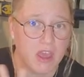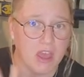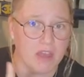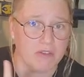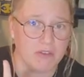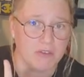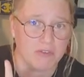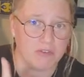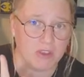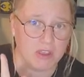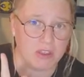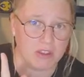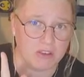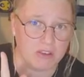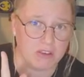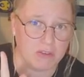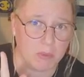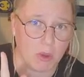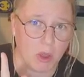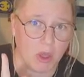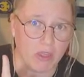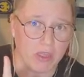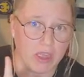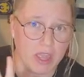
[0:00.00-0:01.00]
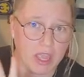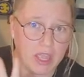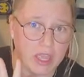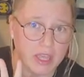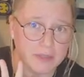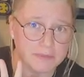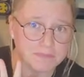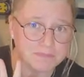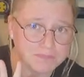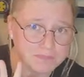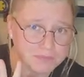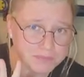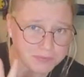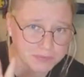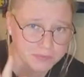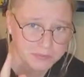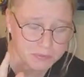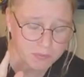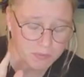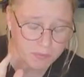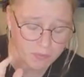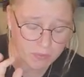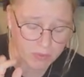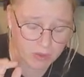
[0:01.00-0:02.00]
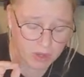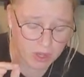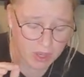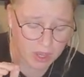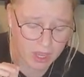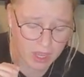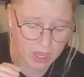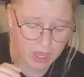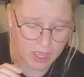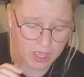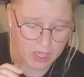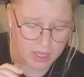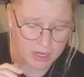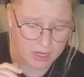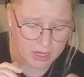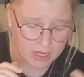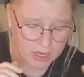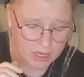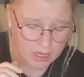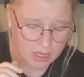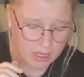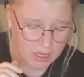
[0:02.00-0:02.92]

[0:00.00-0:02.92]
I have a fairly small hand, and